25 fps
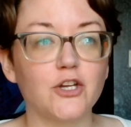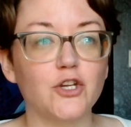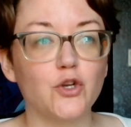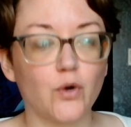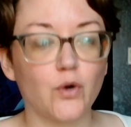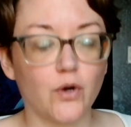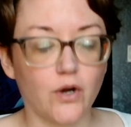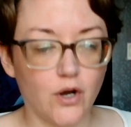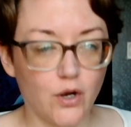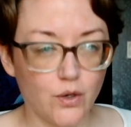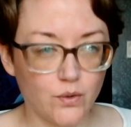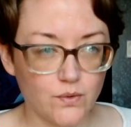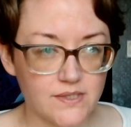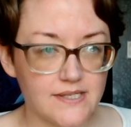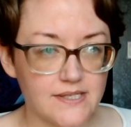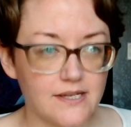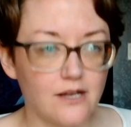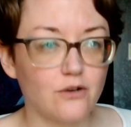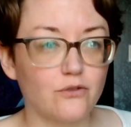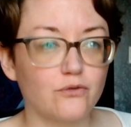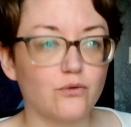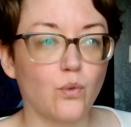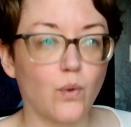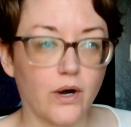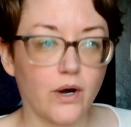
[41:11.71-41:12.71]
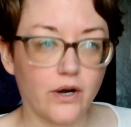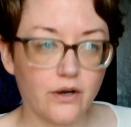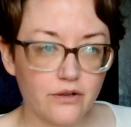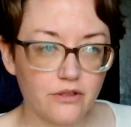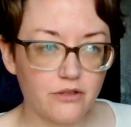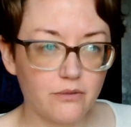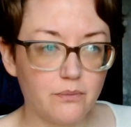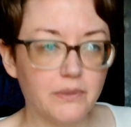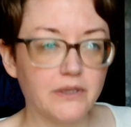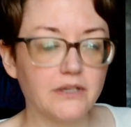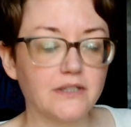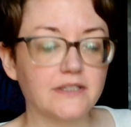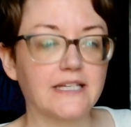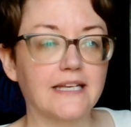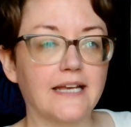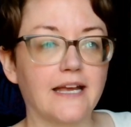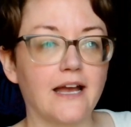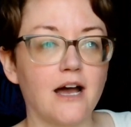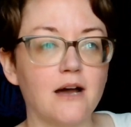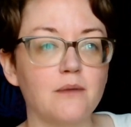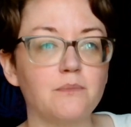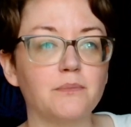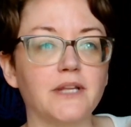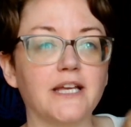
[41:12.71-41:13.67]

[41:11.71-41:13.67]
your own self worth building up,